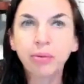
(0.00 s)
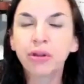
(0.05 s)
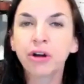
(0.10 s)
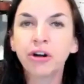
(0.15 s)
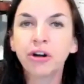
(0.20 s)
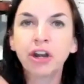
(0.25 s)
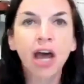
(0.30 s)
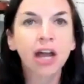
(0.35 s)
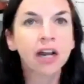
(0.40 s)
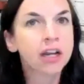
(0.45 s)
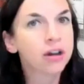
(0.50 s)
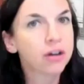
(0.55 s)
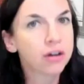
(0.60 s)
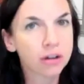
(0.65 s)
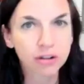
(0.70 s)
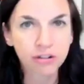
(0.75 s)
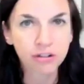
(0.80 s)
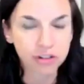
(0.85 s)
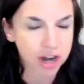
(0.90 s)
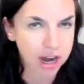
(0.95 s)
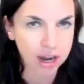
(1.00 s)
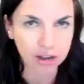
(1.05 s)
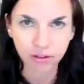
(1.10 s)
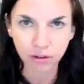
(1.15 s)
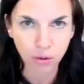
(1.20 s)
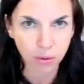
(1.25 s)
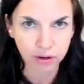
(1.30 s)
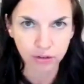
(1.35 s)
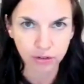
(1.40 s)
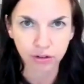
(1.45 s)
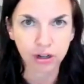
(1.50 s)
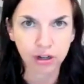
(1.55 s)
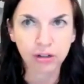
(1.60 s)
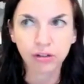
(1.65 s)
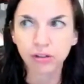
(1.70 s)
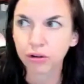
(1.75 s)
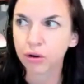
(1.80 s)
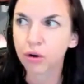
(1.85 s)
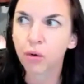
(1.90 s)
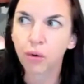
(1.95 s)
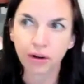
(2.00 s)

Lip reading: people are not encouraged to ask questions or